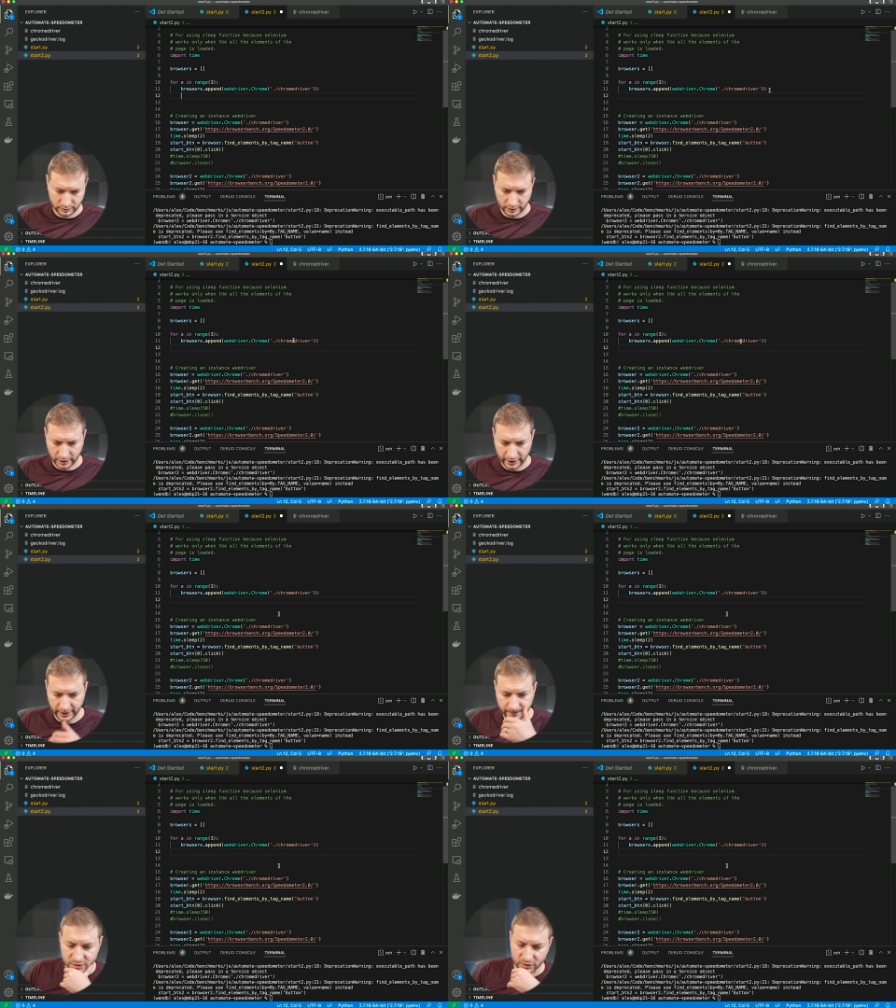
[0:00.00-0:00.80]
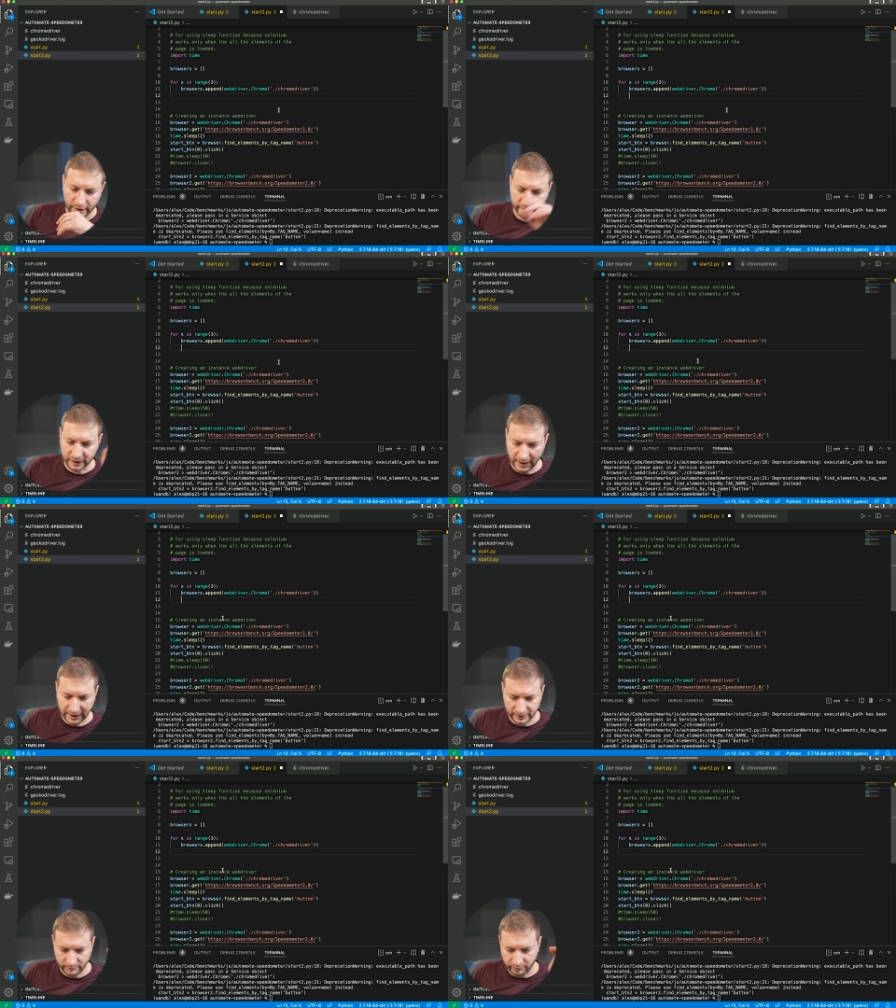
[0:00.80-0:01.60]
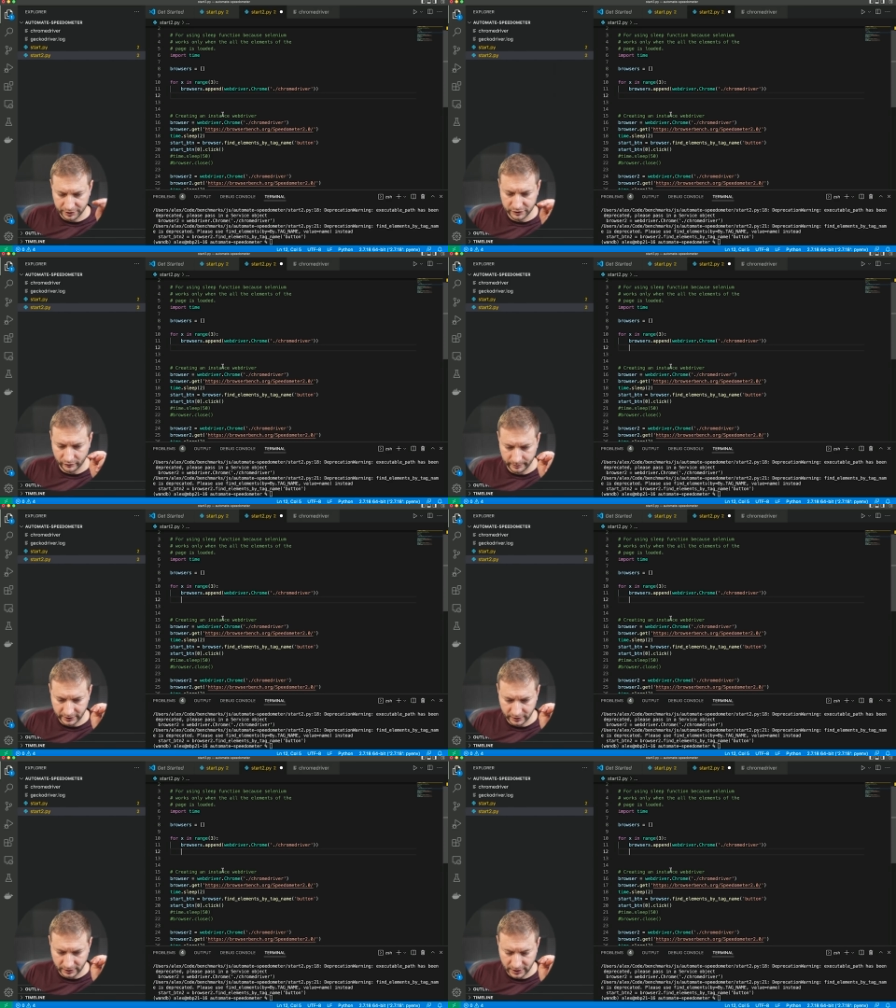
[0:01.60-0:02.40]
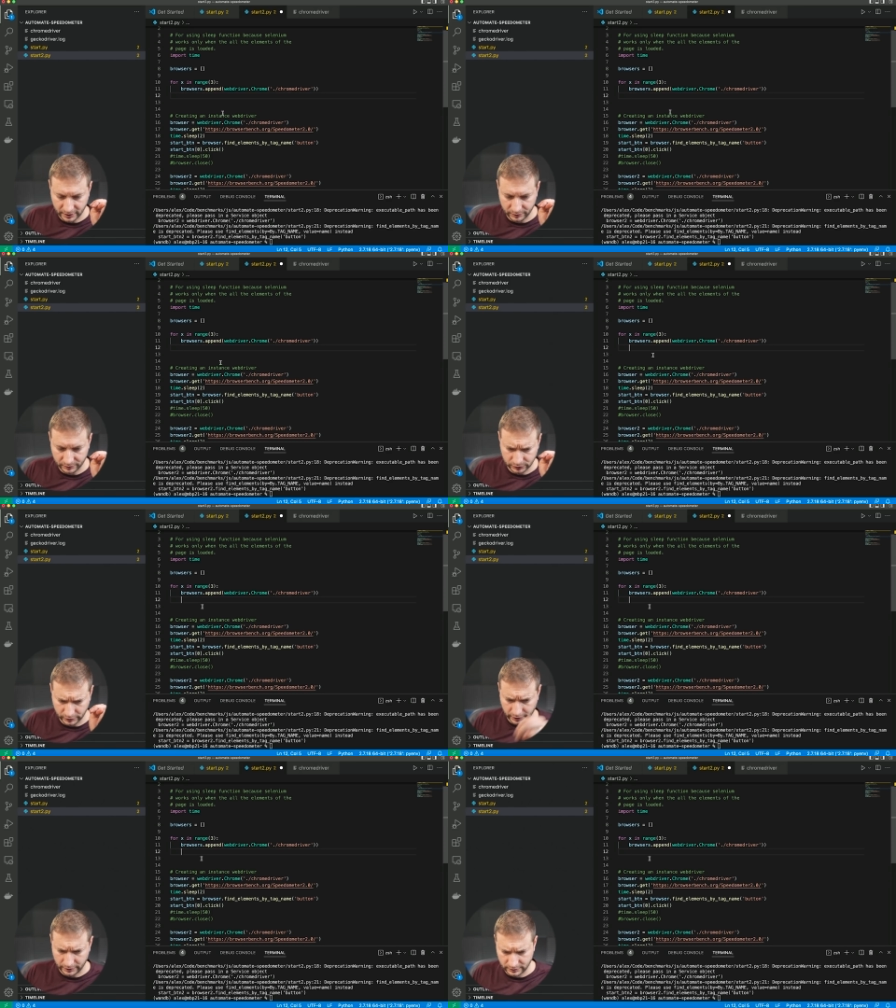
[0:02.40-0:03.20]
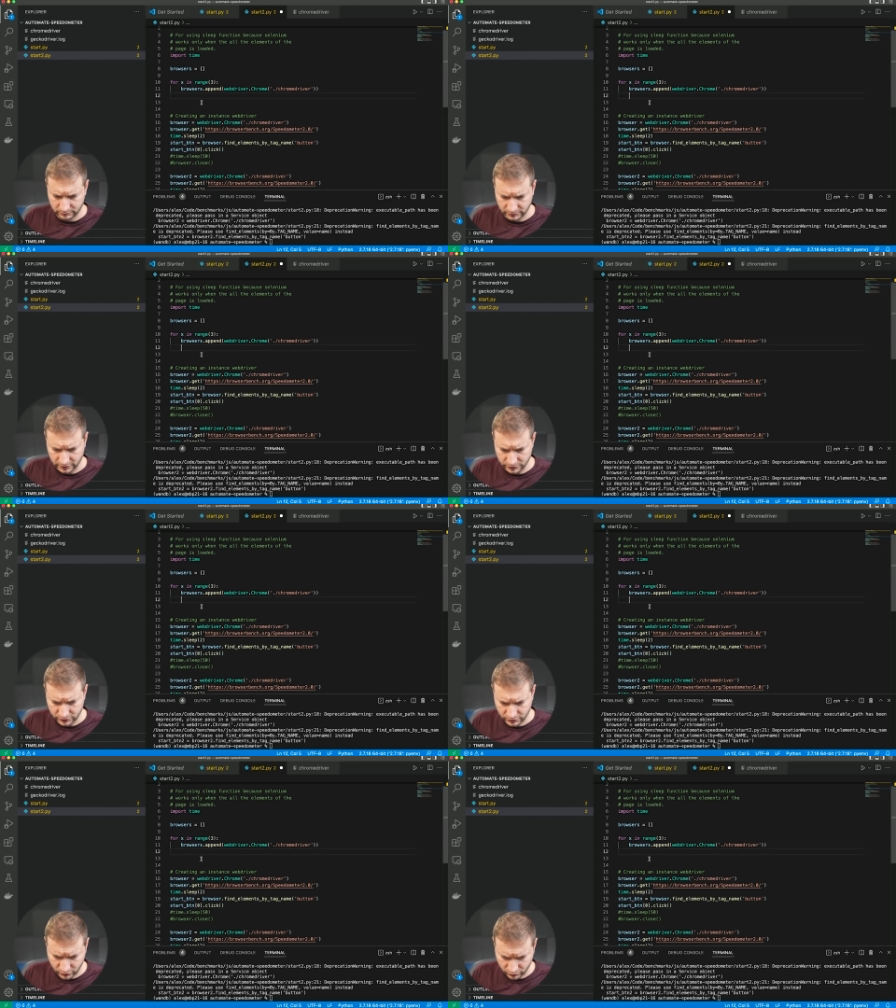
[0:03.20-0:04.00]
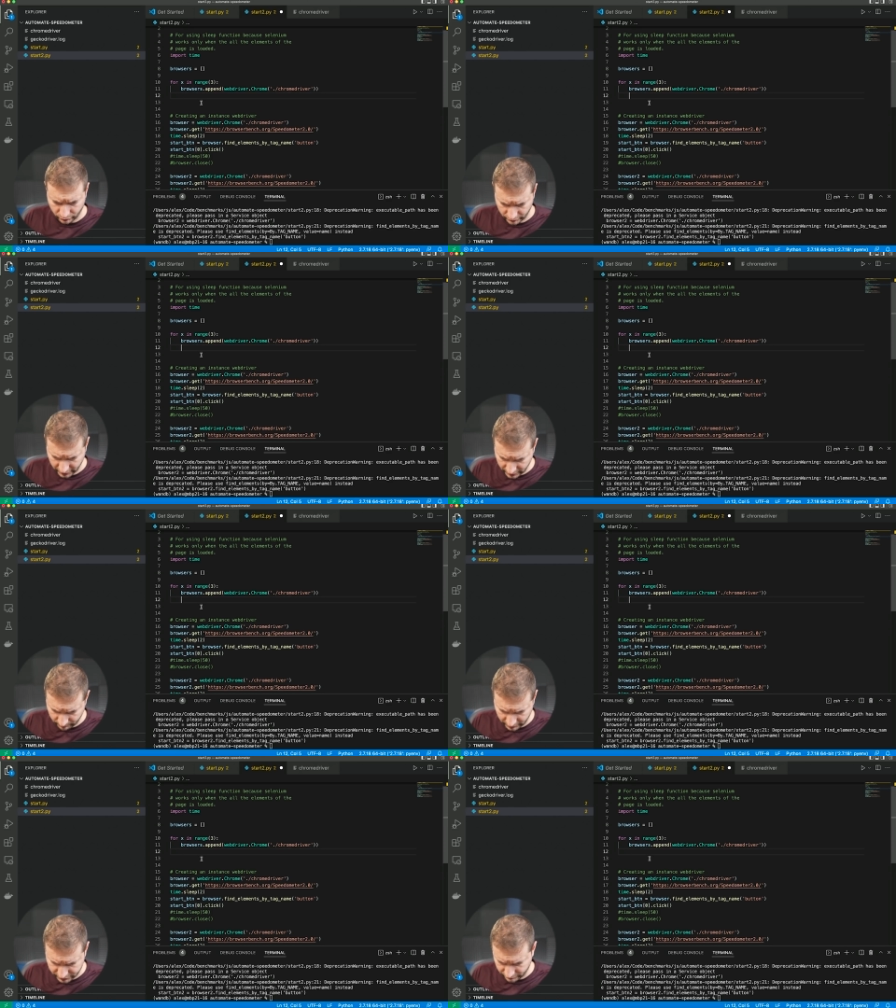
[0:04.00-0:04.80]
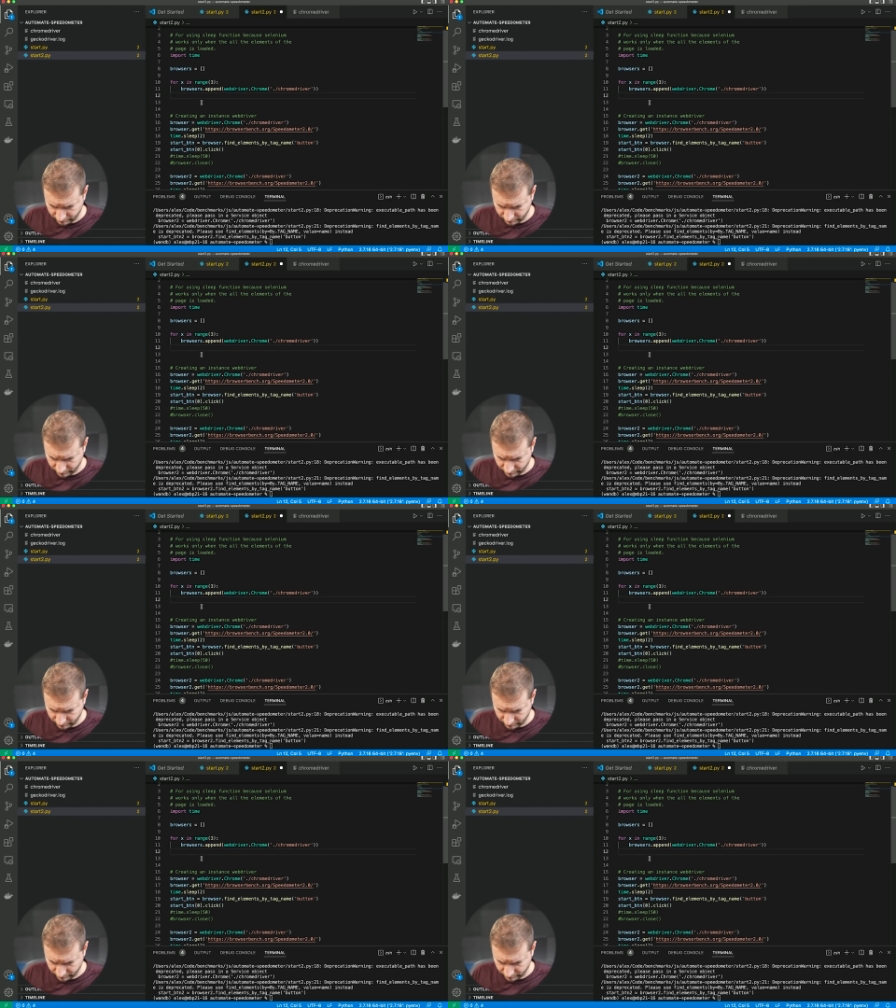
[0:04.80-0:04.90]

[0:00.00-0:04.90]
Okay, so I've got a bunch of them in there now. Good, I'm gonna just create a bunch of